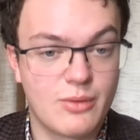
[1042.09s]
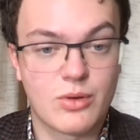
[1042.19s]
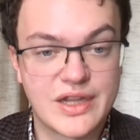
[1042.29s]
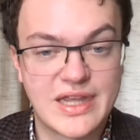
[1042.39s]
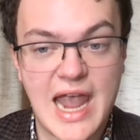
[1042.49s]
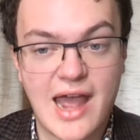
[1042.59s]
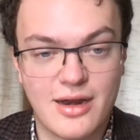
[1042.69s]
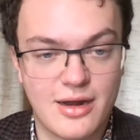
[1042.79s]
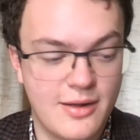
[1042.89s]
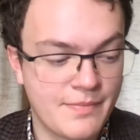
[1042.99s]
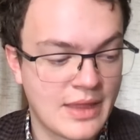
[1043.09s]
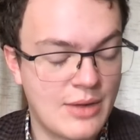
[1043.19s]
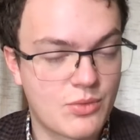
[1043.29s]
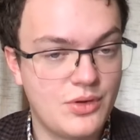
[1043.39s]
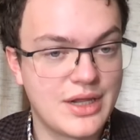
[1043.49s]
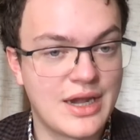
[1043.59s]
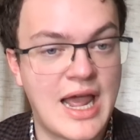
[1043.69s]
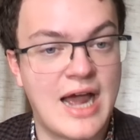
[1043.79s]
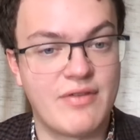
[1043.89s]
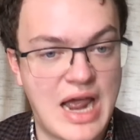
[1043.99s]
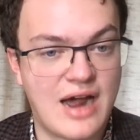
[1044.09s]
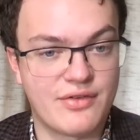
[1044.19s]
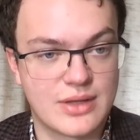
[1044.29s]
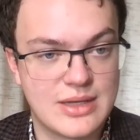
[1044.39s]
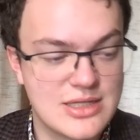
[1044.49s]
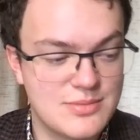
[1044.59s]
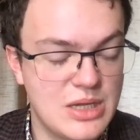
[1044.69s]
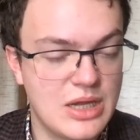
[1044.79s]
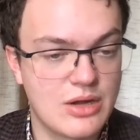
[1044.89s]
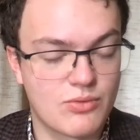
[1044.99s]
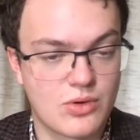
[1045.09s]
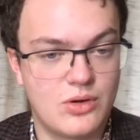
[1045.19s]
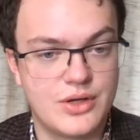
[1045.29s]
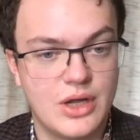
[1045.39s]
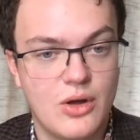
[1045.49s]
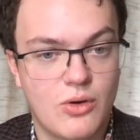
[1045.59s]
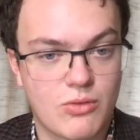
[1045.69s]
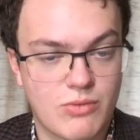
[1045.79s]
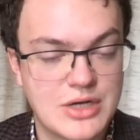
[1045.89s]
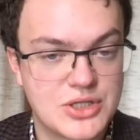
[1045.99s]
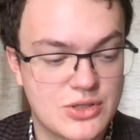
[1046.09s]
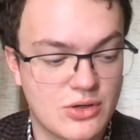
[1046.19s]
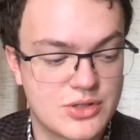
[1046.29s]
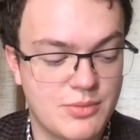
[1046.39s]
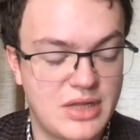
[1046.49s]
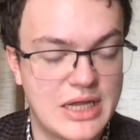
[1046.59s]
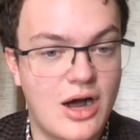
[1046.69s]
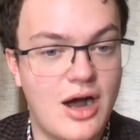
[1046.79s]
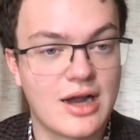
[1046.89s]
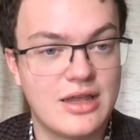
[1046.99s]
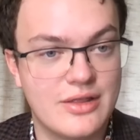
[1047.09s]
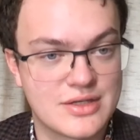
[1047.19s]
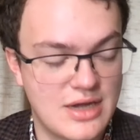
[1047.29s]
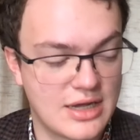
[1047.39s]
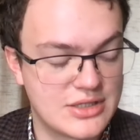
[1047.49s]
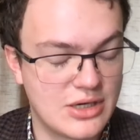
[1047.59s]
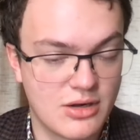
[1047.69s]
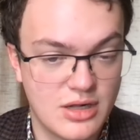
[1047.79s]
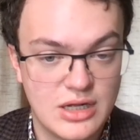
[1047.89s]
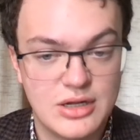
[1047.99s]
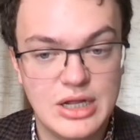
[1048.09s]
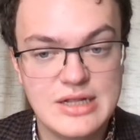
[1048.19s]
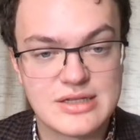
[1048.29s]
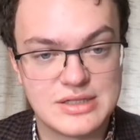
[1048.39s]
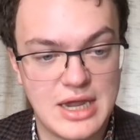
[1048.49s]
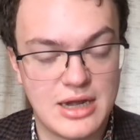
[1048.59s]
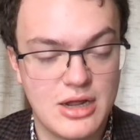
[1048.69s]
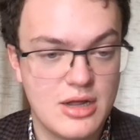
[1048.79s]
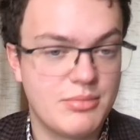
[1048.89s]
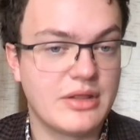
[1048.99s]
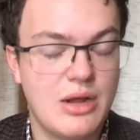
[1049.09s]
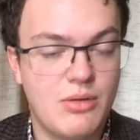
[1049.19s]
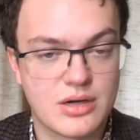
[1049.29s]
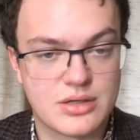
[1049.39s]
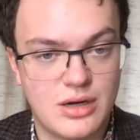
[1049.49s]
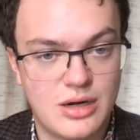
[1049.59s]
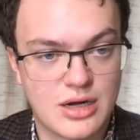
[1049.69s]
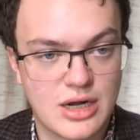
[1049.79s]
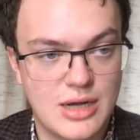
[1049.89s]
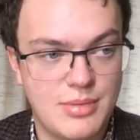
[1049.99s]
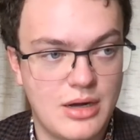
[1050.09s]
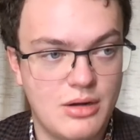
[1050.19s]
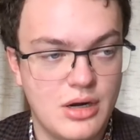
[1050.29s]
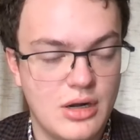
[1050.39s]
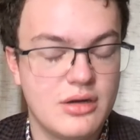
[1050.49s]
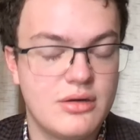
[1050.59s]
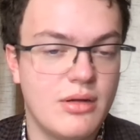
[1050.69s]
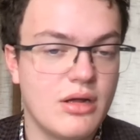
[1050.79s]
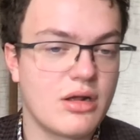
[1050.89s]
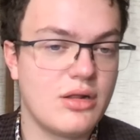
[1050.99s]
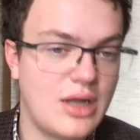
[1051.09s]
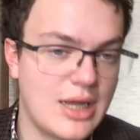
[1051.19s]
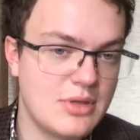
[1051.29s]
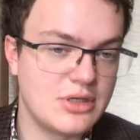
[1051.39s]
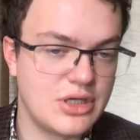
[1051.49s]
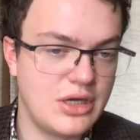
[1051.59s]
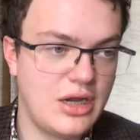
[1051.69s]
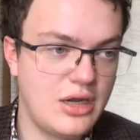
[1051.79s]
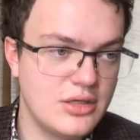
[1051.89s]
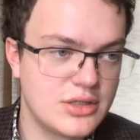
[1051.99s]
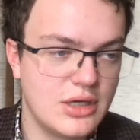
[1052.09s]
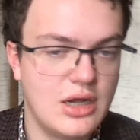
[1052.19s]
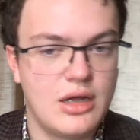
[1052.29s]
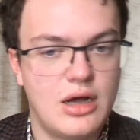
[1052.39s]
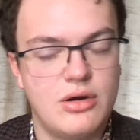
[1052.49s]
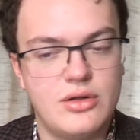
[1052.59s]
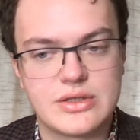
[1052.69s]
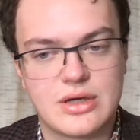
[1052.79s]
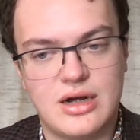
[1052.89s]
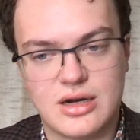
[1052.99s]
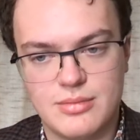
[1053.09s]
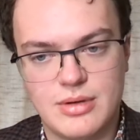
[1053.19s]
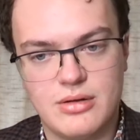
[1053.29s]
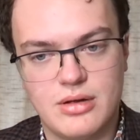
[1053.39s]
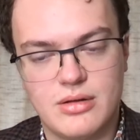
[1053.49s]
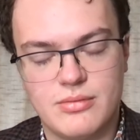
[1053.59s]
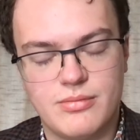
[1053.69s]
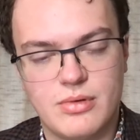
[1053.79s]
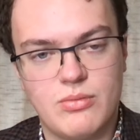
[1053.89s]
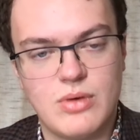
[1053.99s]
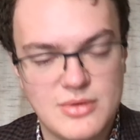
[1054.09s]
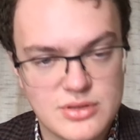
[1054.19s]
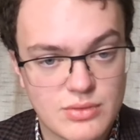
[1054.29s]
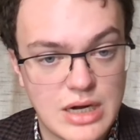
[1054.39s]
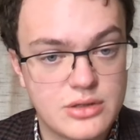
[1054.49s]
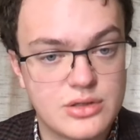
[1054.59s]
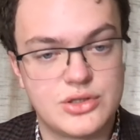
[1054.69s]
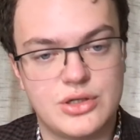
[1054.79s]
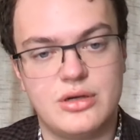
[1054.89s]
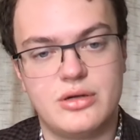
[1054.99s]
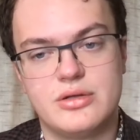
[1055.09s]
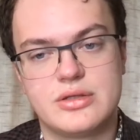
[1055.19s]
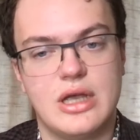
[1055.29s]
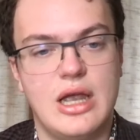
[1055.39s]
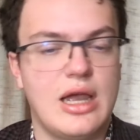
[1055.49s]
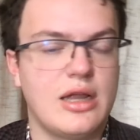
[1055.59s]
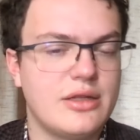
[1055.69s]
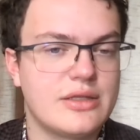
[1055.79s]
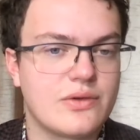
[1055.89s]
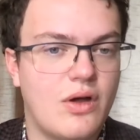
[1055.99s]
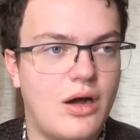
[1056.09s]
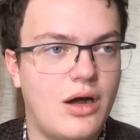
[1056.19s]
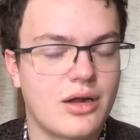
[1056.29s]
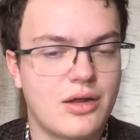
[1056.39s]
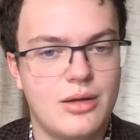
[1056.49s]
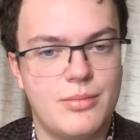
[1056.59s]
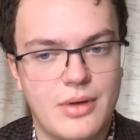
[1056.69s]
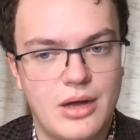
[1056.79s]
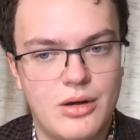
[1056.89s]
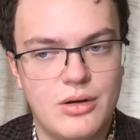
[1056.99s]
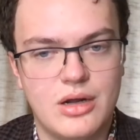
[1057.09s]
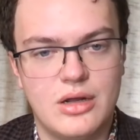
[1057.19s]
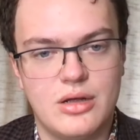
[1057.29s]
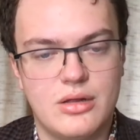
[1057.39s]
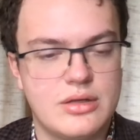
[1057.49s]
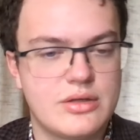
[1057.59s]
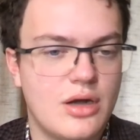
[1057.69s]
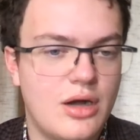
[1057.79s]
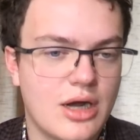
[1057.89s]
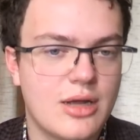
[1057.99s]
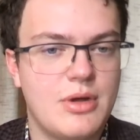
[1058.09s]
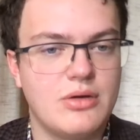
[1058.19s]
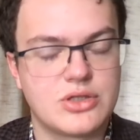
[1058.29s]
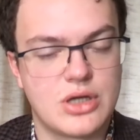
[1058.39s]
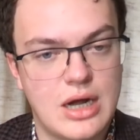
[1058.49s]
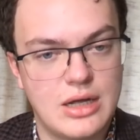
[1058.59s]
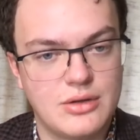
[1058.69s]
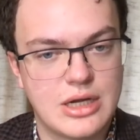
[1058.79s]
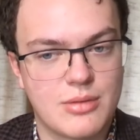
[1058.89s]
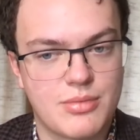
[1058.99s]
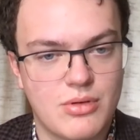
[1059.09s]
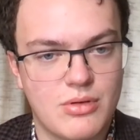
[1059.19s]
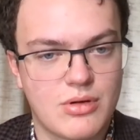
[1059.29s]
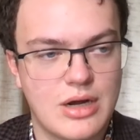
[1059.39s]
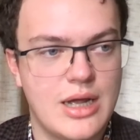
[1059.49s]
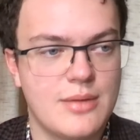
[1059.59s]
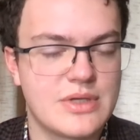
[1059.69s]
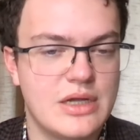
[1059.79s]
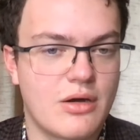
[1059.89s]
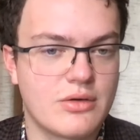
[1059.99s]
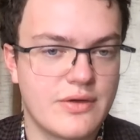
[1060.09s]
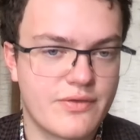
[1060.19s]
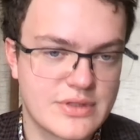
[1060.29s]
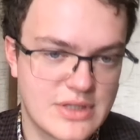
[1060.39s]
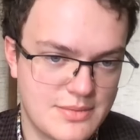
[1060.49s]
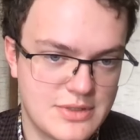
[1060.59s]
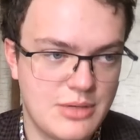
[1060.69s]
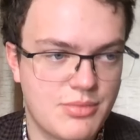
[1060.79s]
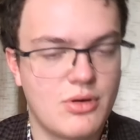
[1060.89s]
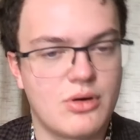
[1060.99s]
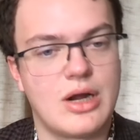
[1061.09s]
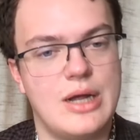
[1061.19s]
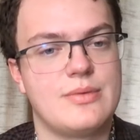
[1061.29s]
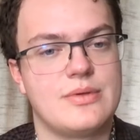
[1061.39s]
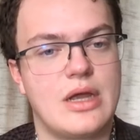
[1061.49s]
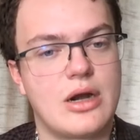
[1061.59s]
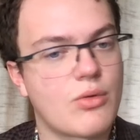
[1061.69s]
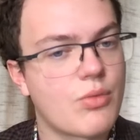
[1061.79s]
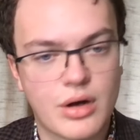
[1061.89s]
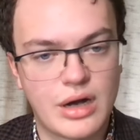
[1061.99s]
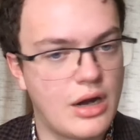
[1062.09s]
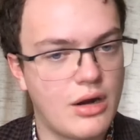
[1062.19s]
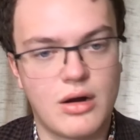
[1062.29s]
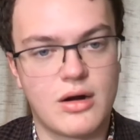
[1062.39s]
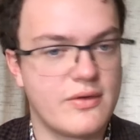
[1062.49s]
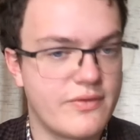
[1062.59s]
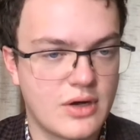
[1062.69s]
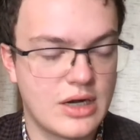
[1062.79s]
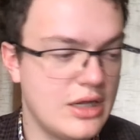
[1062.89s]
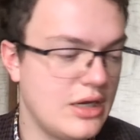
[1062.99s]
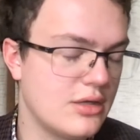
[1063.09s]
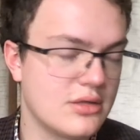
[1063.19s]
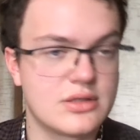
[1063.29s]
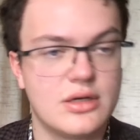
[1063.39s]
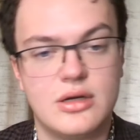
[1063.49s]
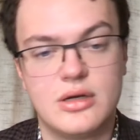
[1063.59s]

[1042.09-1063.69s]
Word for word: We're in Canada, and we're only going to have half the kids being enrolled or registered to play hockey this next year. Insane. But they want to talk about the climate change, and let's talk about a, a women's right to choose, and let's talk about Let's talk about childcare programs and our different subsidy programs that are working hard for Canadians.